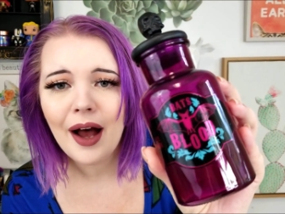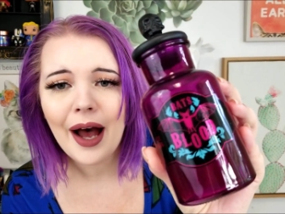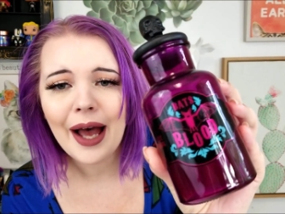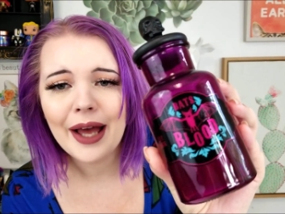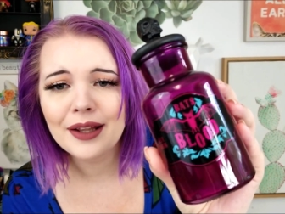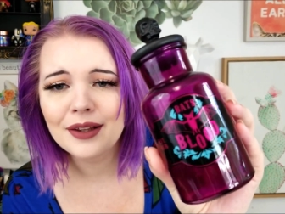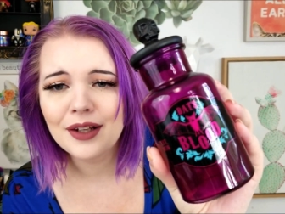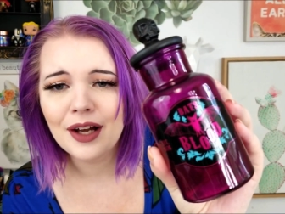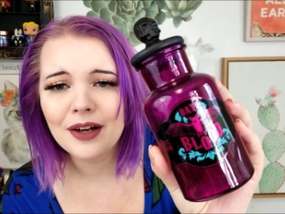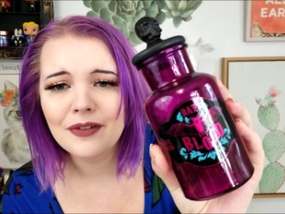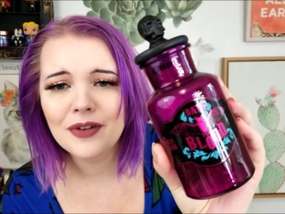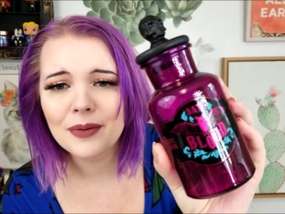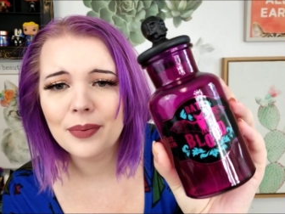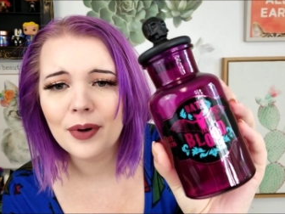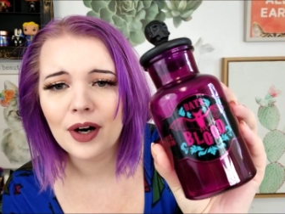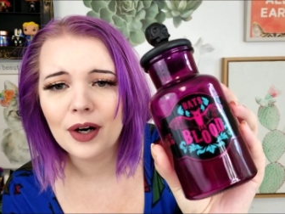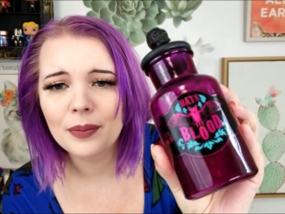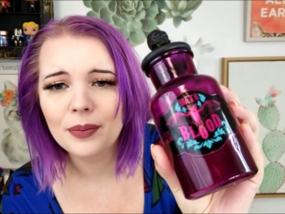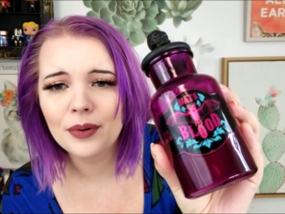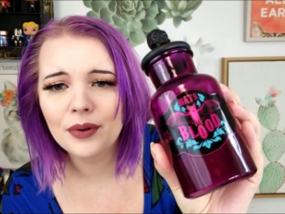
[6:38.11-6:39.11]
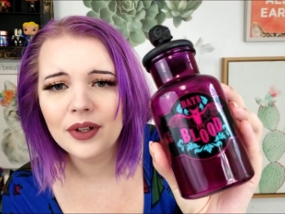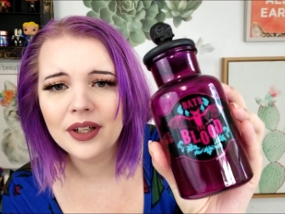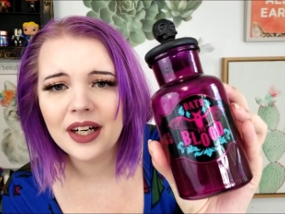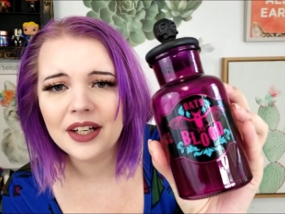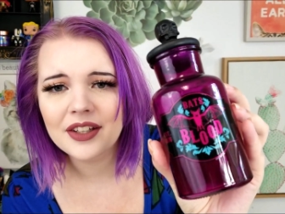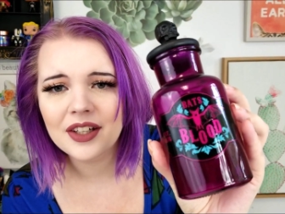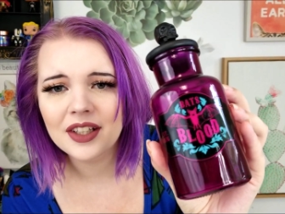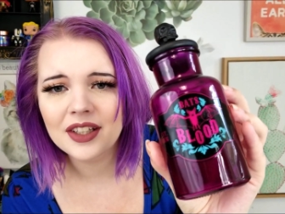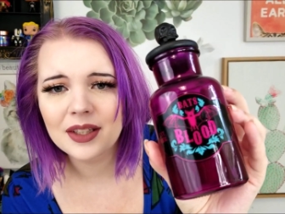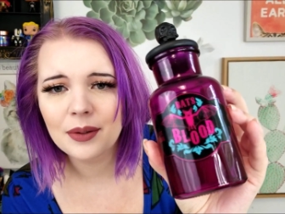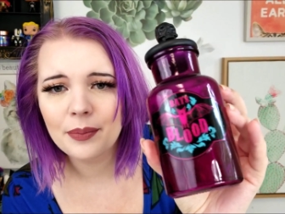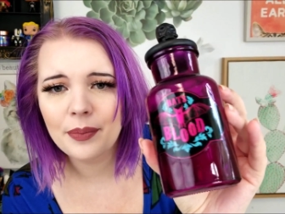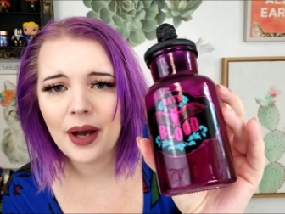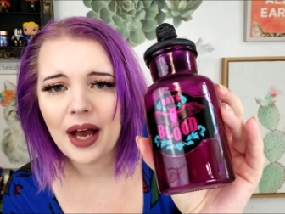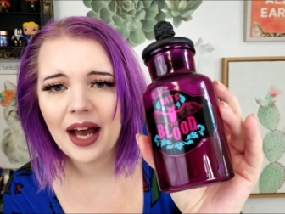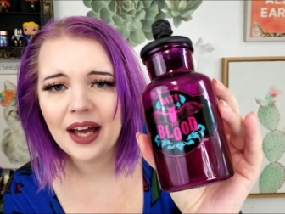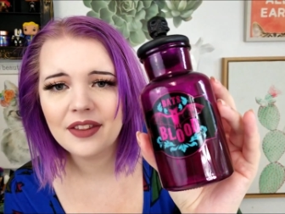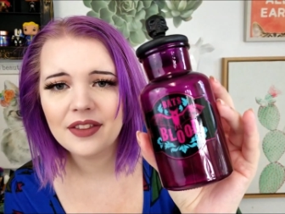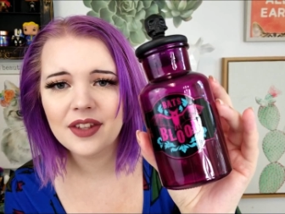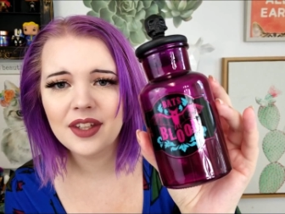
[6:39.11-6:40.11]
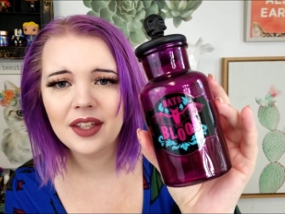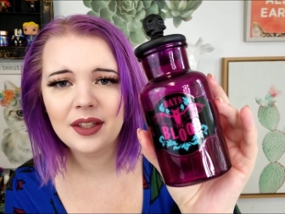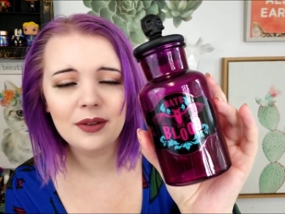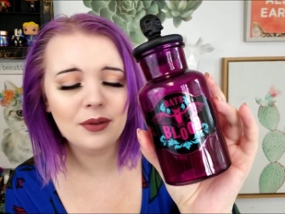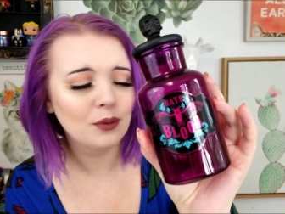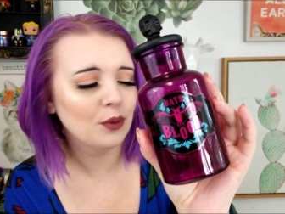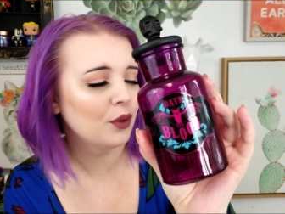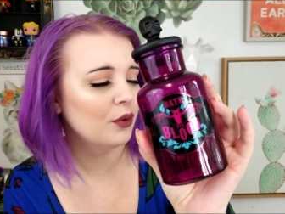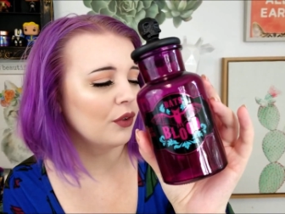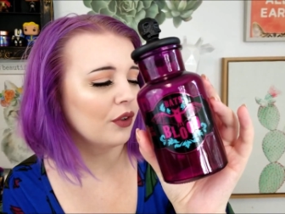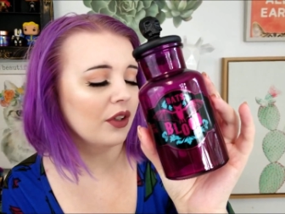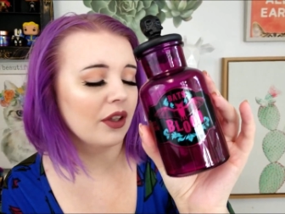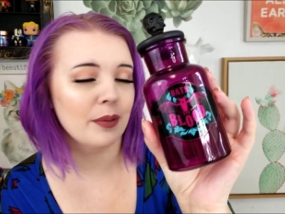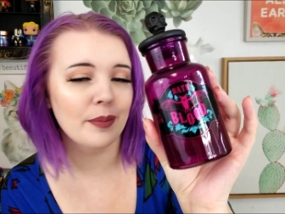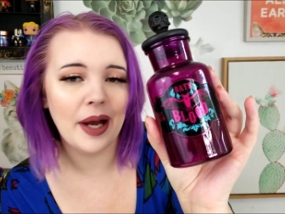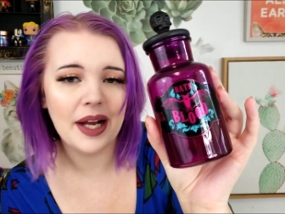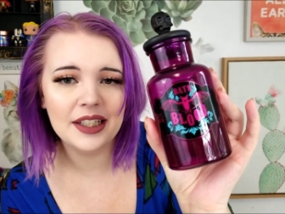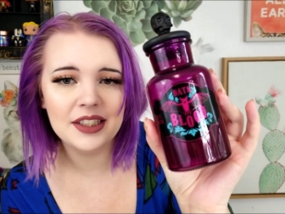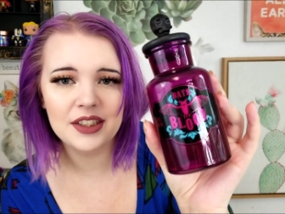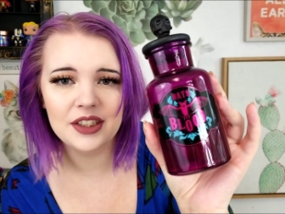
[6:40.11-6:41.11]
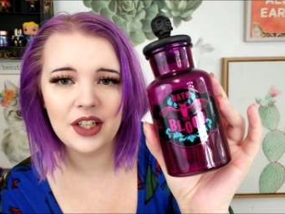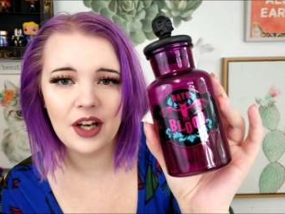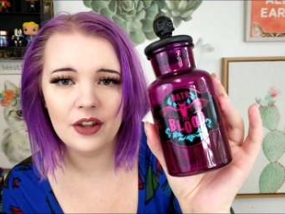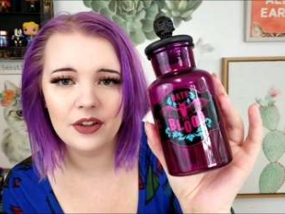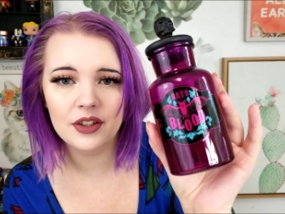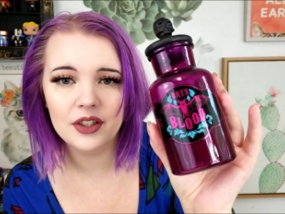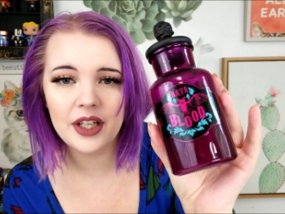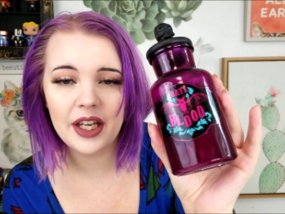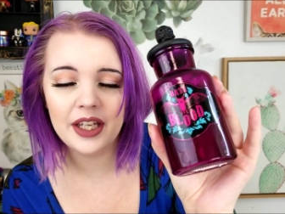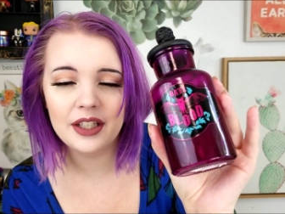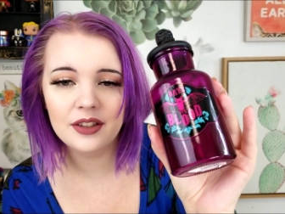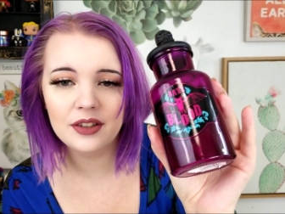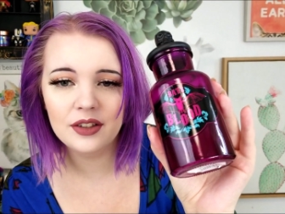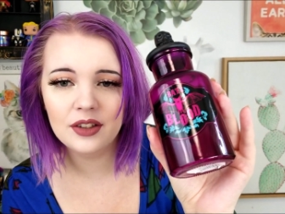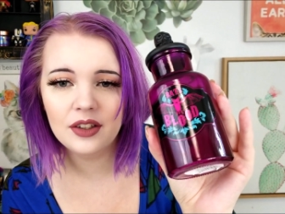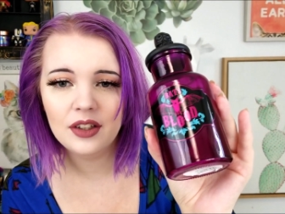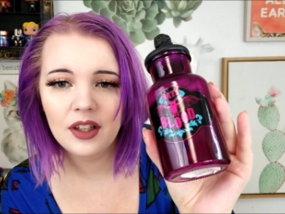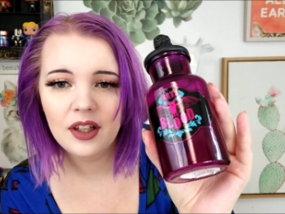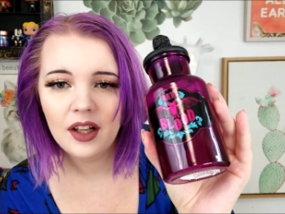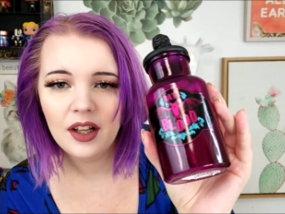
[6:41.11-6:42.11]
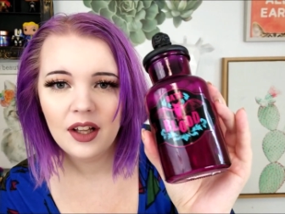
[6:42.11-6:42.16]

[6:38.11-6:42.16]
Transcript: I love the purple, and I thought the bat thing would really match the other candle.